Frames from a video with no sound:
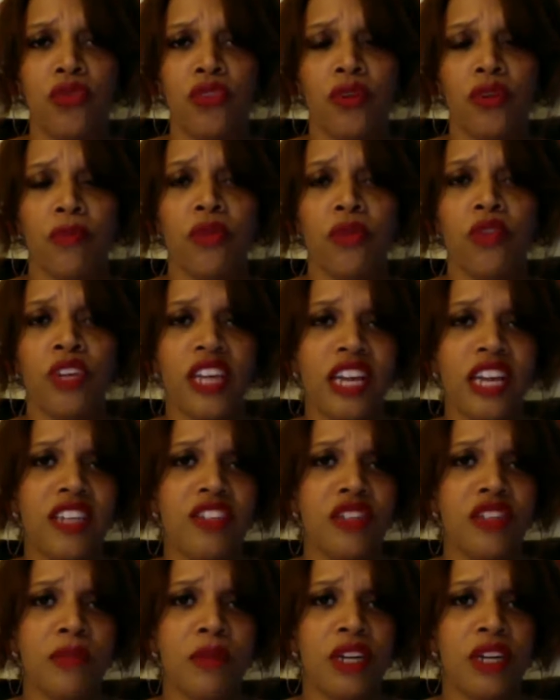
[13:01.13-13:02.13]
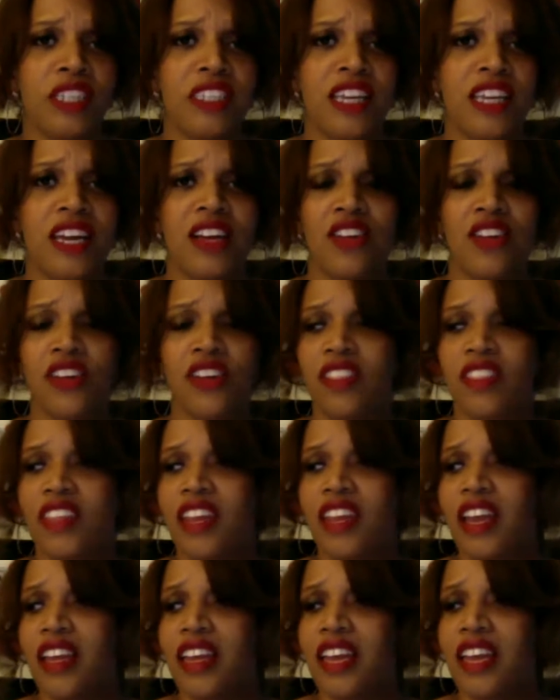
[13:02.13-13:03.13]
communication breakdown, and
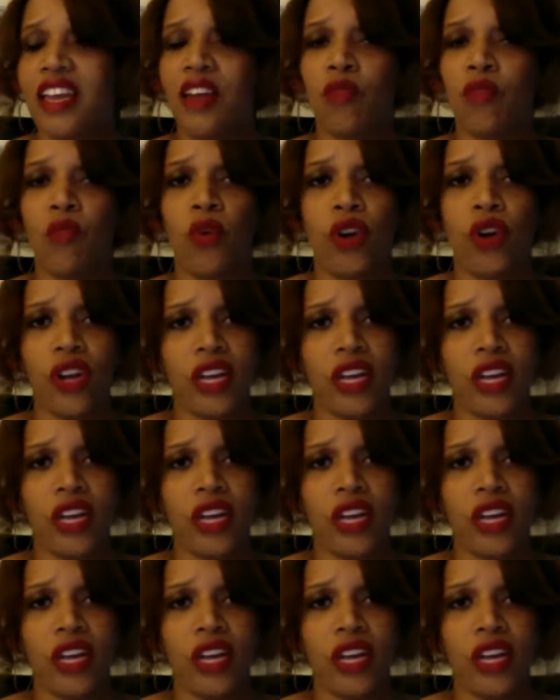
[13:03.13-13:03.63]
then I can't work it